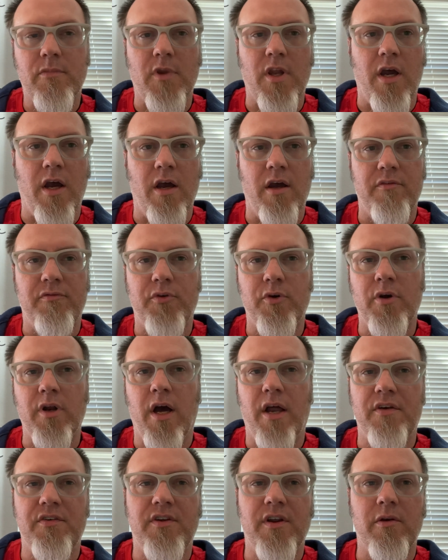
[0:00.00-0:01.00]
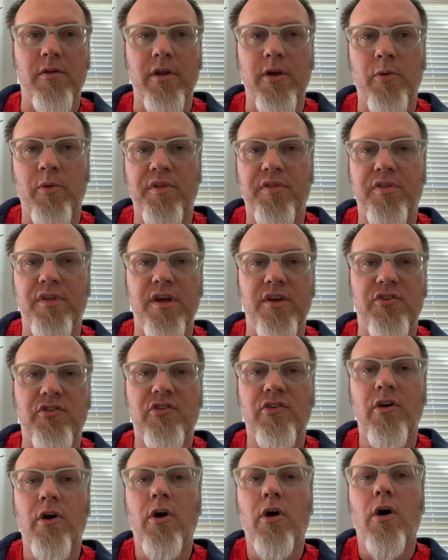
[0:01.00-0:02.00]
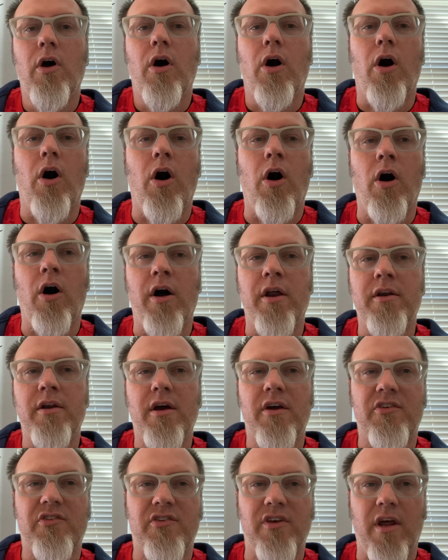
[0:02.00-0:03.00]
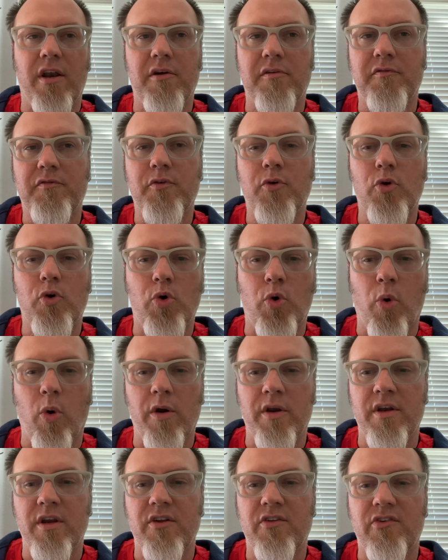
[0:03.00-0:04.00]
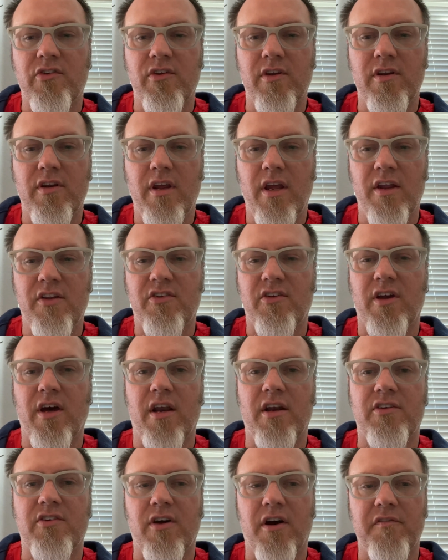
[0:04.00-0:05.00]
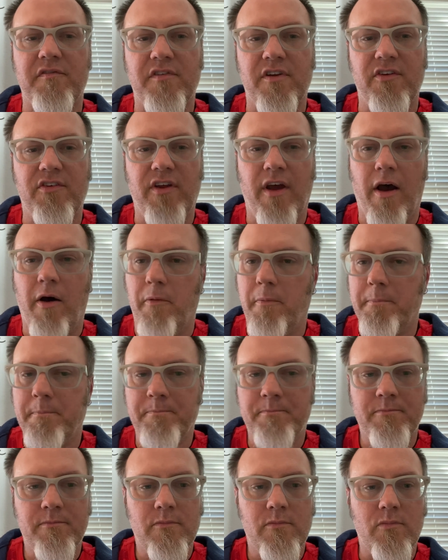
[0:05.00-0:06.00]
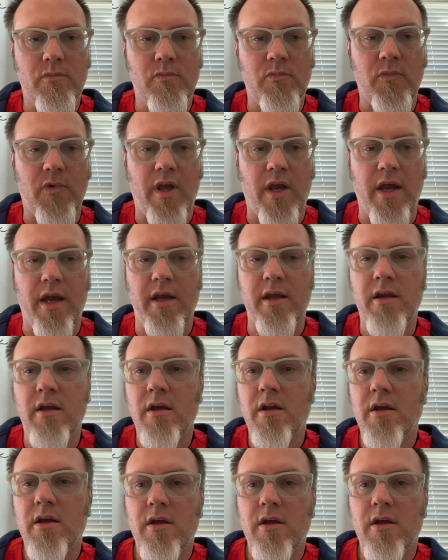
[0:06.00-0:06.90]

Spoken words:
If you're not dealing with this on a set of coordinates, it's kind of tough to tell. Okay.